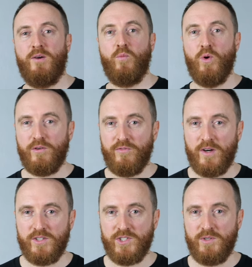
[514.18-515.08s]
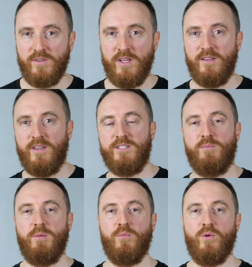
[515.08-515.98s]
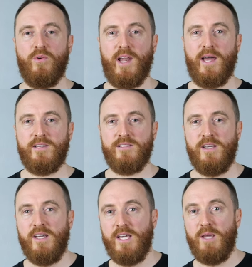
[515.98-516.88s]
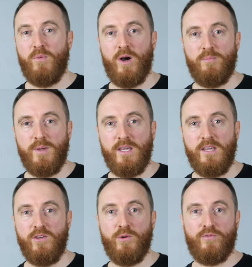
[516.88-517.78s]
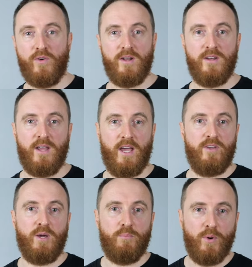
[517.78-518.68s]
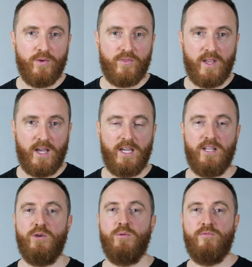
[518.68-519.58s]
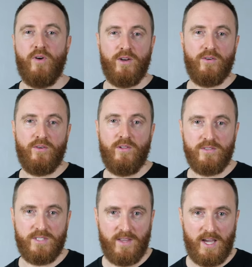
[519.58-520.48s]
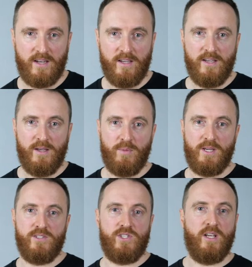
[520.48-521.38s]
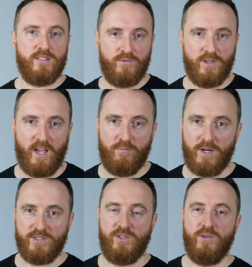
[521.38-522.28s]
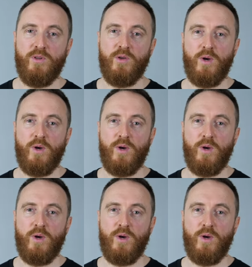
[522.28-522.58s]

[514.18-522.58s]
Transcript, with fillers: at a work function that is a bit more relaxed, it might be your friend having a birthday and you invite her along to that because she doesn't really have much to do on the